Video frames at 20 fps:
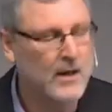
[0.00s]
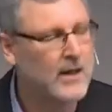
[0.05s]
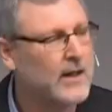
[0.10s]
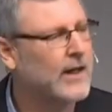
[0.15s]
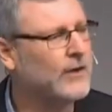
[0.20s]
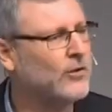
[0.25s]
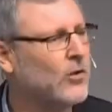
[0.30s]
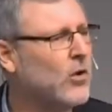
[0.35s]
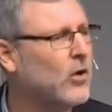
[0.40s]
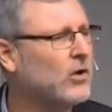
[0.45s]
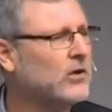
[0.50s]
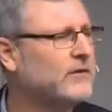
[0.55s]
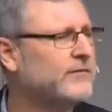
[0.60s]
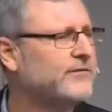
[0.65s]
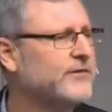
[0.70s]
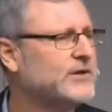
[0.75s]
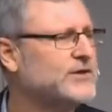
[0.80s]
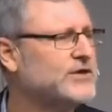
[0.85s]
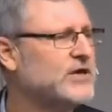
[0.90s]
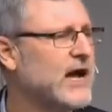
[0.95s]
and all of
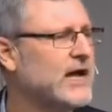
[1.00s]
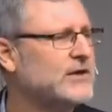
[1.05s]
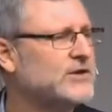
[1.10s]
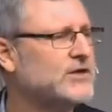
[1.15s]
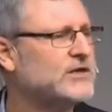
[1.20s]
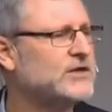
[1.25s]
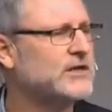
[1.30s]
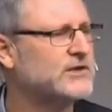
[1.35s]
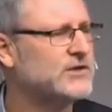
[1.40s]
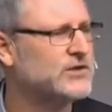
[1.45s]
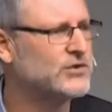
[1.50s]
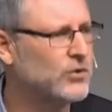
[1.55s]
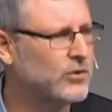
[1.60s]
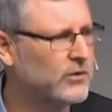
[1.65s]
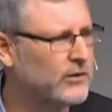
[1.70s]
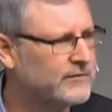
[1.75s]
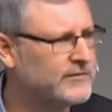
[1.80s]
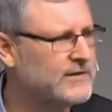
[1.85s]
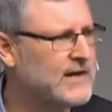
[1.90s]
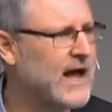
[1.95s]
the judges. It's true
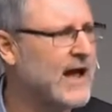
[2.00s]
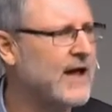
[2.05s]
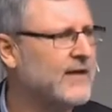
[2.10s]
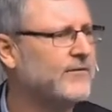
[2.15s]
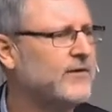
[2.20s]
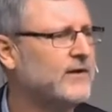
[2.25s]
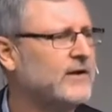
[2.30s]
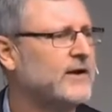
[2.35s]
of David,